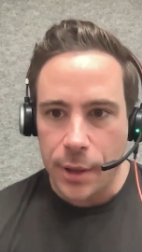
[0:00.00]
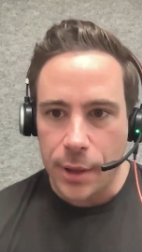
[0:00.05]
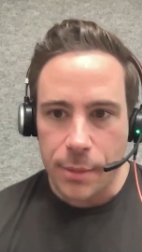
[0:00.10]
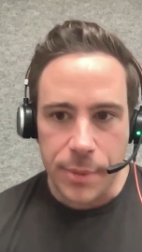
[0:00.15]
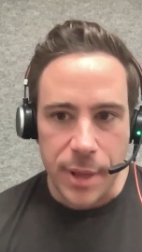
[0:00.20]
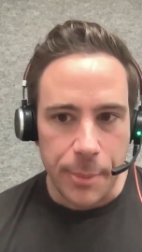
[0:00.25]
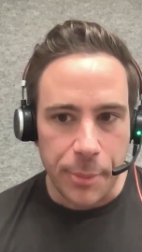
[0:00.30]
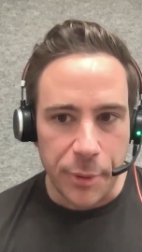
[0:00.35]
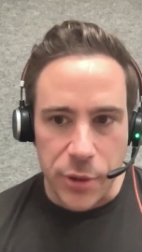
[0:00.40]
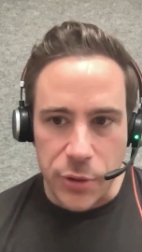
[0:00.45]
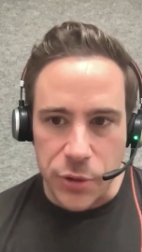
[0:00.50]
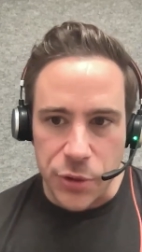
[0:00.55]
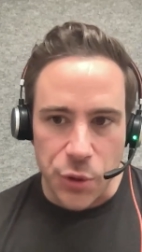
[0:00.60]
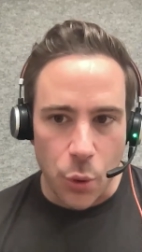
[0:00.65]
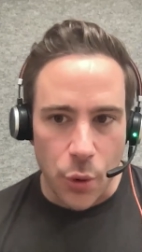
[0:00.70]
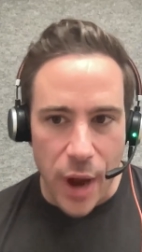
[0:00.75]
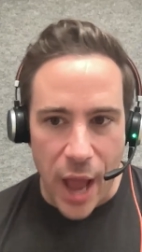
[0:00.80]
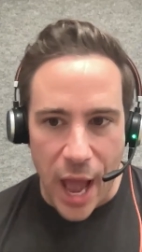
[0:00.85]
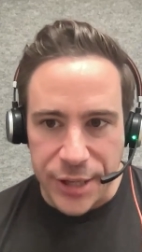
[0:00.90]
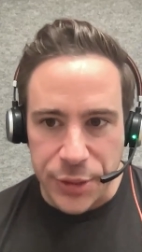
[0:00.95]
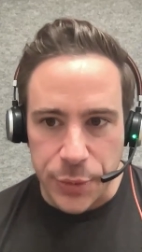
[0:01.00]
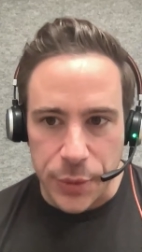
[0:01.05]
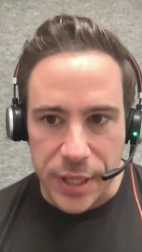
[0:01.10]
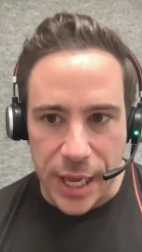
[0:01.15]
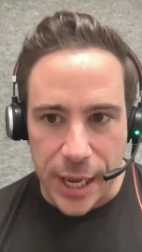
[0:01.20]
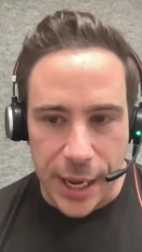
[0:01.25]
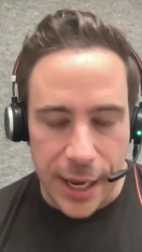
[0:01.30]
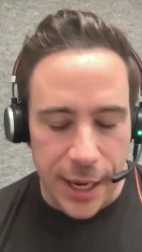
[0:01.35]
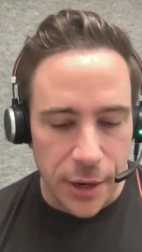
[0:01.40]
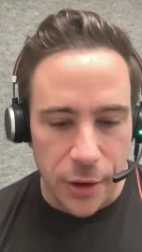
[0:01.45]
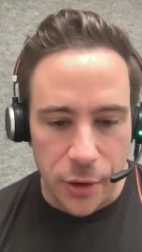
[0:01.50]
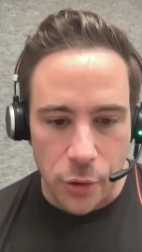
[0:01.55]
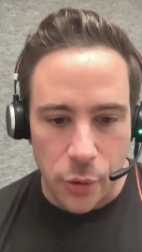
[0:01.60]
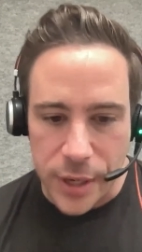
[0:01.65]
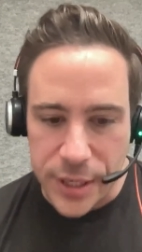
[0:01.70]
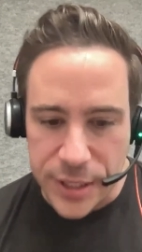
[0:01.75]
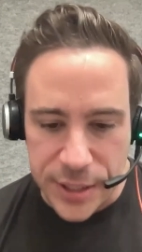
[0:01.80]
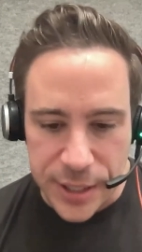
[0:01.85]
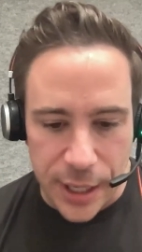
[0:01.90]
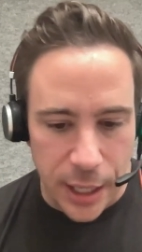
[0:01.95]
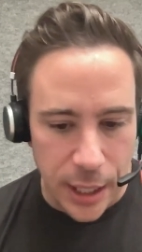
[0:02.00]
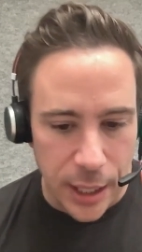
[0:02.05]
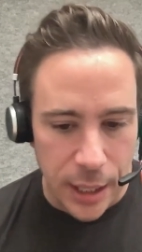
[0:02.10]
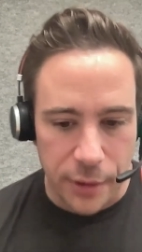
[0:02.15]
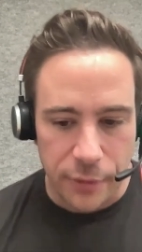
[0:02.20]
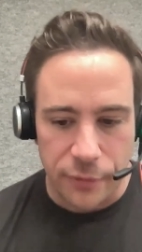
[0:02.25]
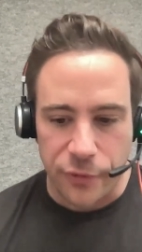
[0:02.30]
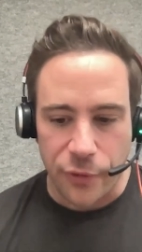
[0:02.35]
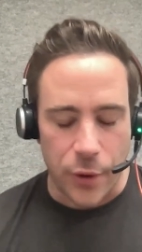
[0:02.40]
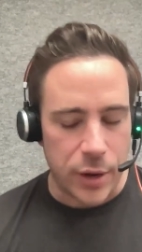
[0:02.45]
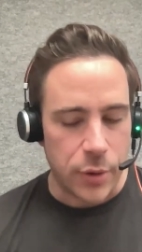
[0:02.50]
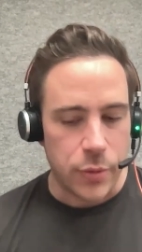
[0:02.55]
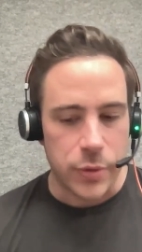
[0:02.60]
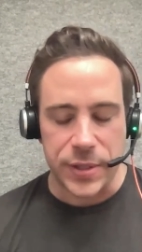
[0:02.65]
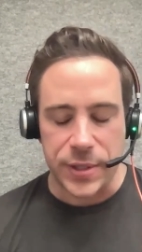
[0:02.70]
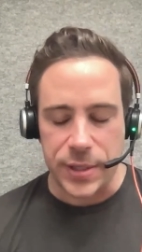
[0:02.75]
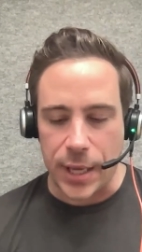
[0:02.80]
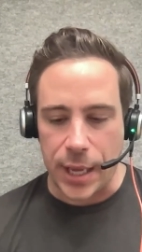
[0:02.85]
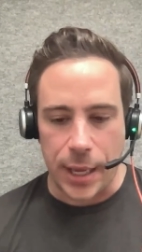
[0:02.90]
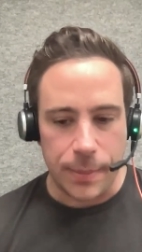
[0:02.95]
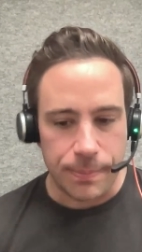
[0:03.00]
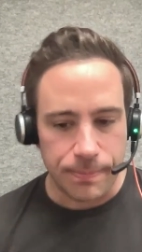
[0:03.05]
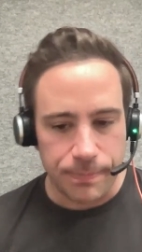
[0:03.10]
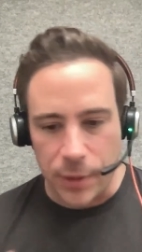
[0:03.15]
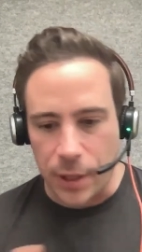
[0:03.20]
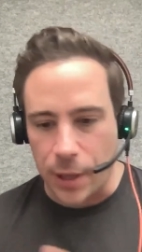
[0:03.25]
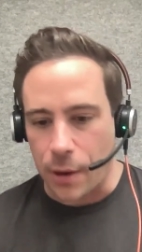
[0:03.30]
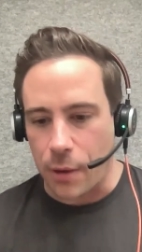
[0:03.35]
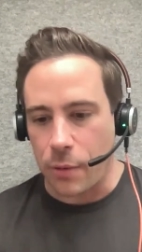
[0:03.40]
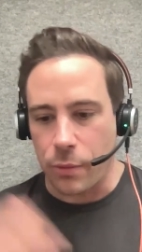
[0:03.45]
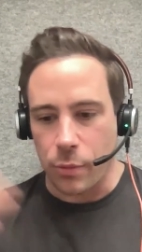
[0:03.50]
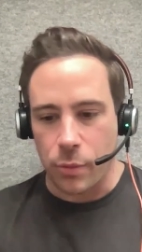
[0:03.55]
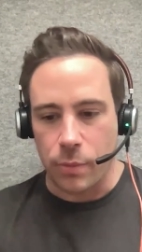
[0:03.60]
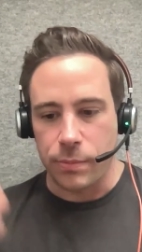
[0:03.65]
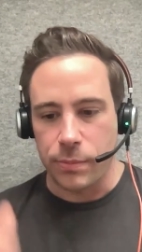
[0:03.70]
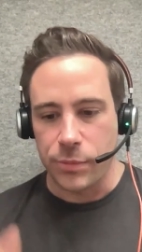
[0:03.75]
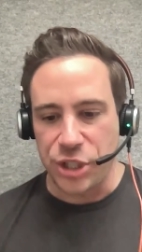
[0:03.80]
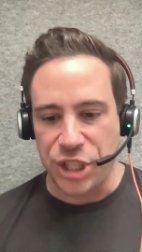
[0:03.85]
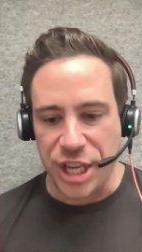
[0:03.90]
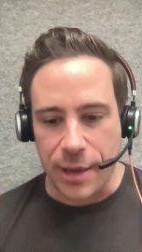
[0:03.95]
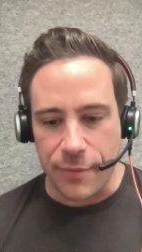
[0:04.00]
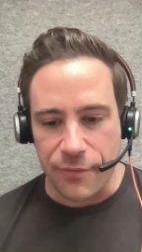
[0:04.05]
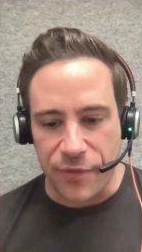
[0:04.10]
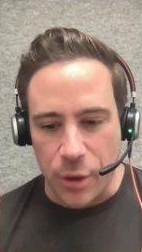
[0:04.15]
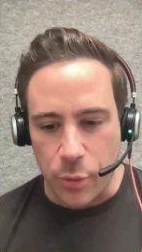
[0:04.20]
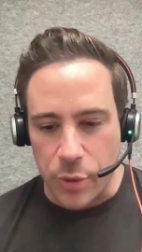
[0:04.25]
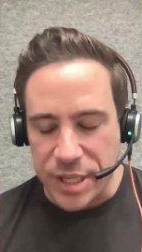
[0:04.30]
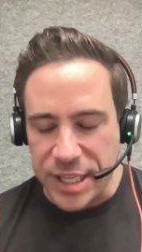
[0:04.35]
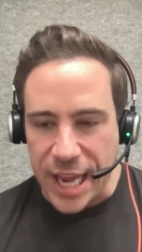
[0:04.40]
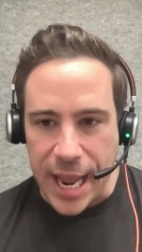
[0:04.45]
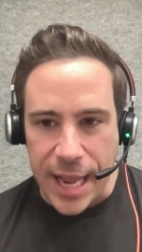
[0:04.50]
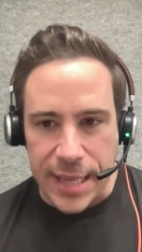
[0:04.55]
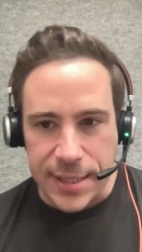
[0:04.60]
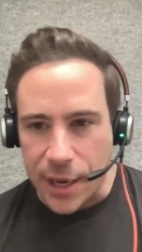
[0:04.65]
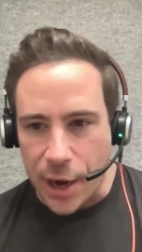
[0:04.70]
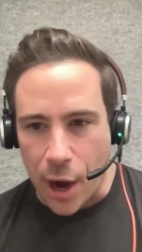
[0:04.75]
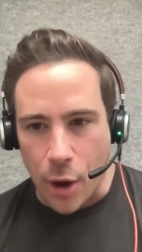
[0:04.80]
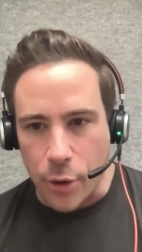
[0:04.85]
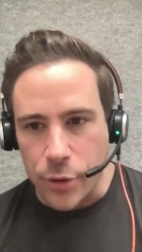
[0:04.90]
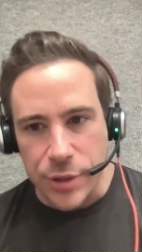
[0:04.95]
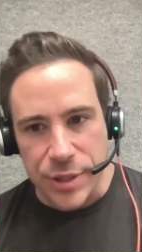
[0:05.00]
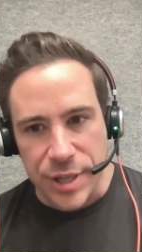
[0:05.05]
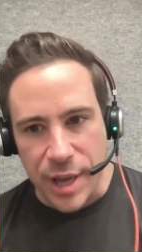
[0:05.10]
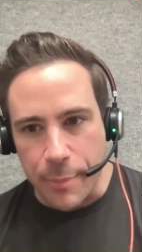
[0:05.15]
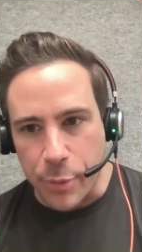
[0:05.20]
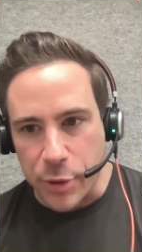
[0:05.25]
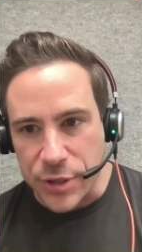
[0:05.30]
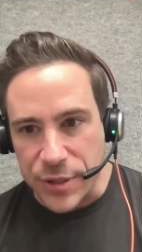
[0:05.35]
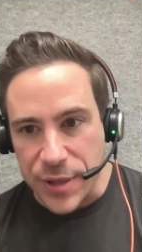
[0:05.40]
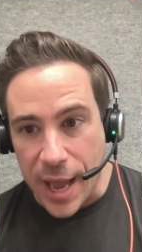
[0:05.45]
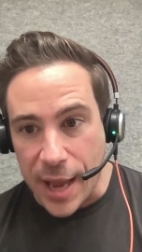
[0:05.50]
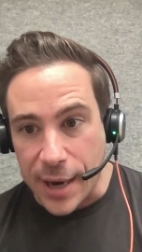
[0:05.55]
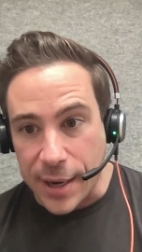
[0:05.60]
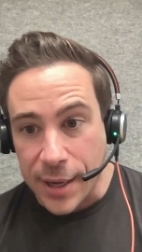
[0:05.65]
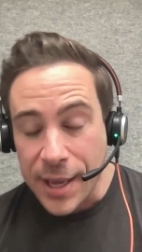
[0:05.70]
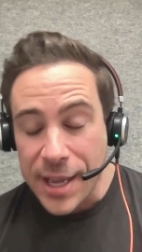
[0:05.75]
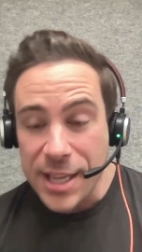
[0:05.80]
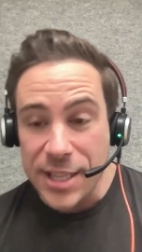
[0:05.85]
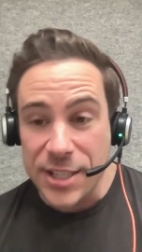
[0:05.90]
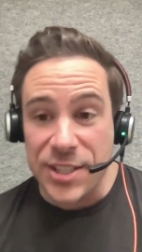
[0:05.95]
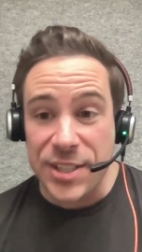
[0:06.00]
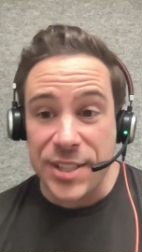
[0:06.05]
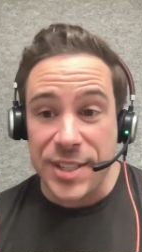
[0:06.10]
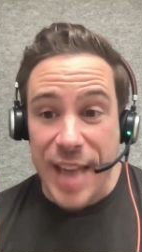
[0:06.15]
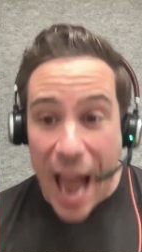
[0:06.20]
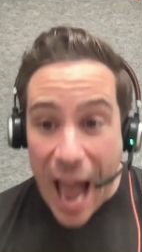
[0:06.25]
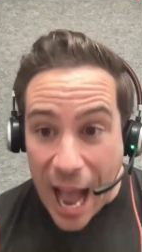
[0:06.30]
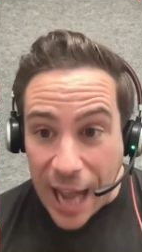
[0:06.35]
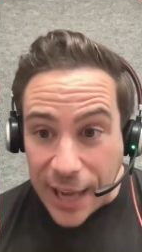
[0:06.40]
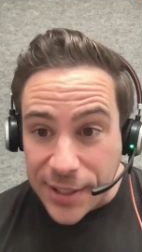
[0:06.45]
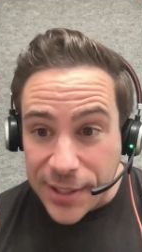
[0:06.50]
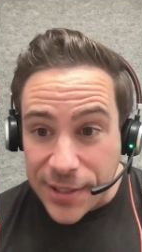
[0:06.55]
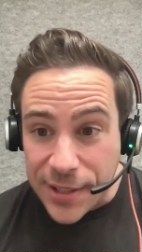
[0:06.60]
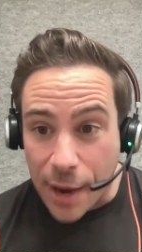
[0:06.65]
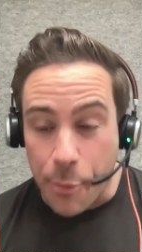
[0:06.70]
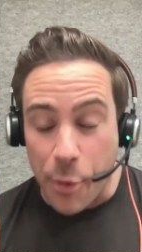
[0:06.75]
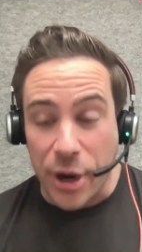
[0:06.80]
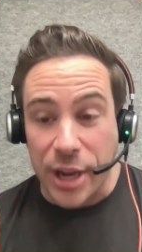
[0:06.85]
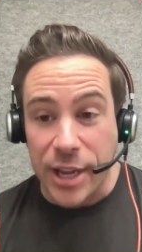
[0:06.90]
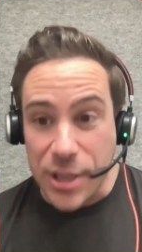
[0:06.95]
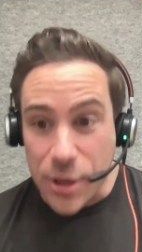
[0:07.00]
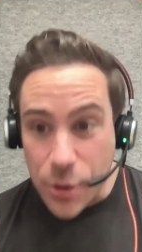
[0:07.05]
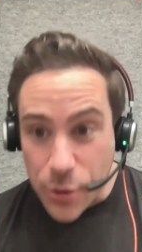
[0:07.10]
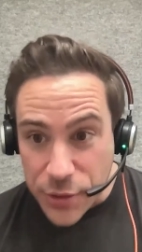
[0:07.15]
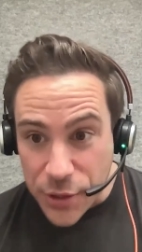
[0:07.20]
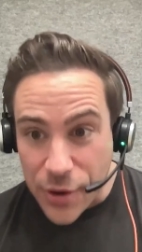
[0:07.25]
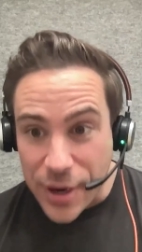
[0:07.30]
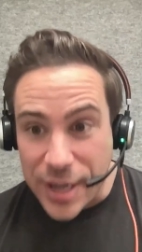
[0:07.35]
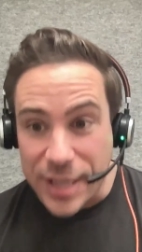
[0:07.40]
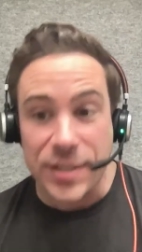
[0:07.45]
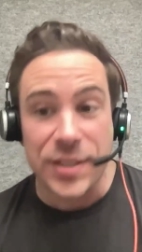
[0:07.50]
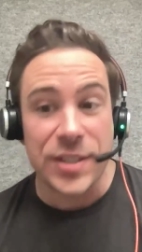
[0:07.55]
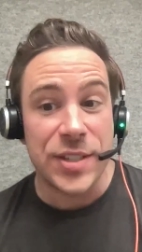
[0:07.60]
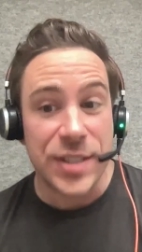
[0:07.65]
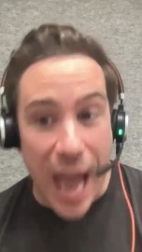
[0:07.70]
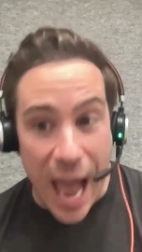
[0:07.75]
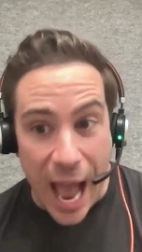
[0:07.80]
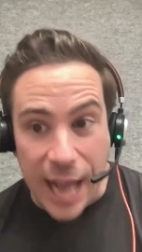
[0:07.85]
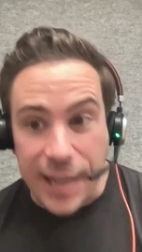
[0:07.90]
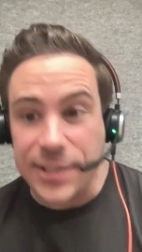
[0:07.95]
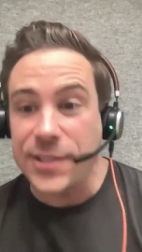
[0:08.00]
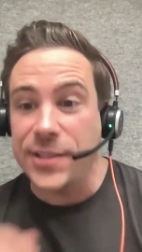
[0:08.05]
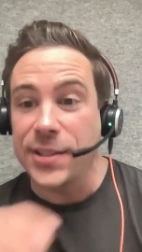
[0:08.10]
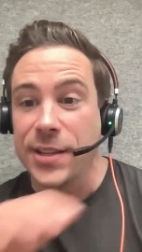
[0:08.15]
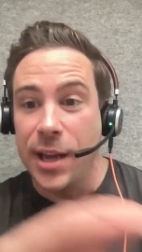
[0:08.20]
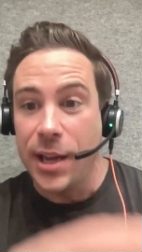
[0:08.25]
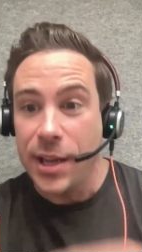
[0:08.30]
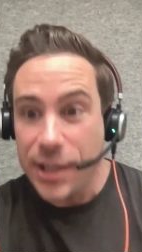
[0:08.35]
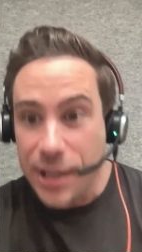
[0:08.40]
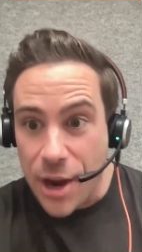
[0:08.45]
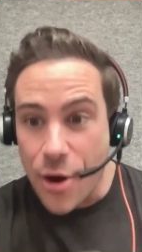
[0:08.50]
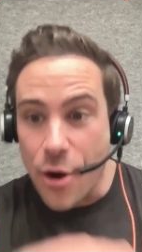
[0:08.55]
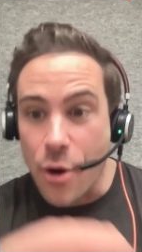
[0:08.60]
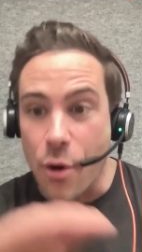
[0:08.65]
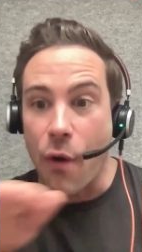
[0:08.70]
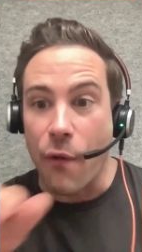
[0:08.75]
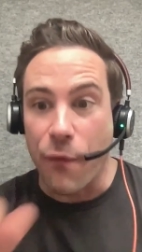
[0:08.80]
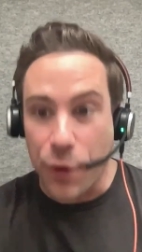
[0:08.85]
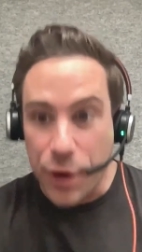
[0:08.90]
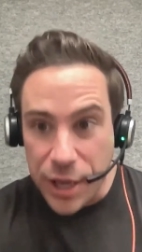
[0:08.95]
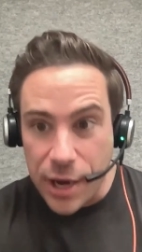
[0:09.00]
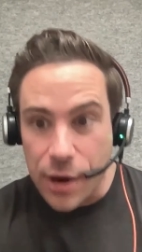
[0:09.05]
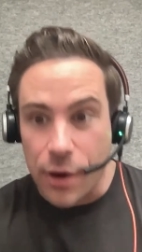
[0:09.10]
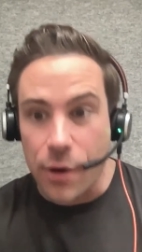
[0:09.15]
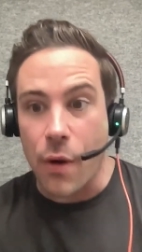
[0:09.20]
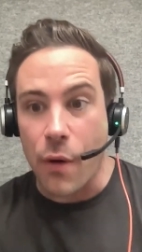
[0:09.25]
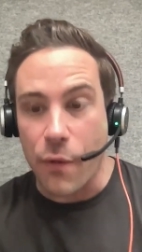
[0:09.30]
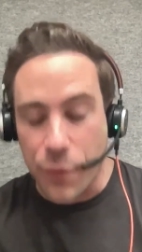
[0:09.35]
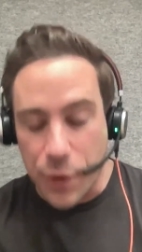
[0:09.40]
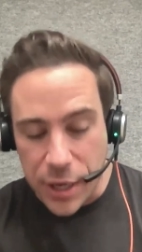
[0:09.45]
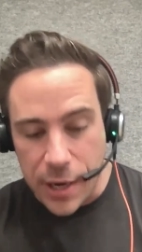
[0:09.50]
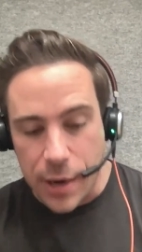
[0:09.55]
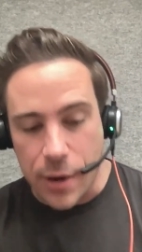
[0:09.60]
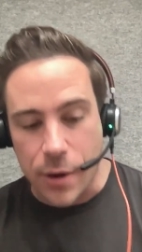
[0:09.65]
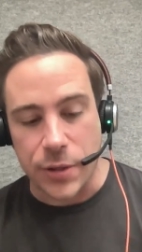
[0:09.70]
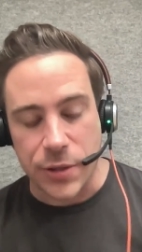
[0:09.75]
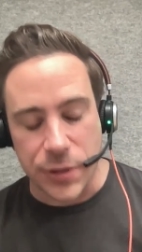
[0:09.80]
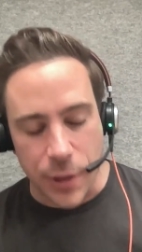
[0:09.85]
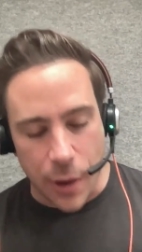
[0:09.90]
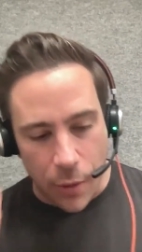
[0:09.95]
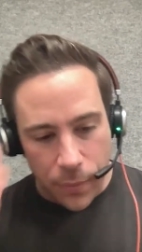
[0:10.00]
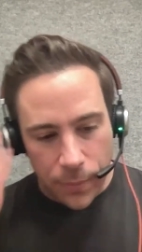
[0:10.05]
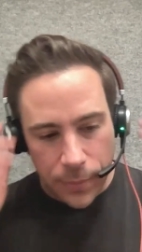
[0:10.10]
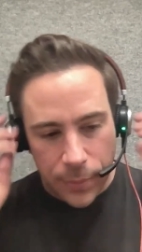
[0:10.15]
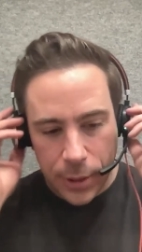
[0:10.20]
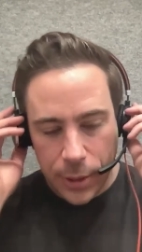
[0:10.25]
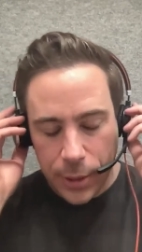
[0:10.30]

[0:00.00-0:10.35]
people use DoorDash with increasing frequency. GMV retains at 110%. Stacks. I bring a user, it stacks year over year over year. So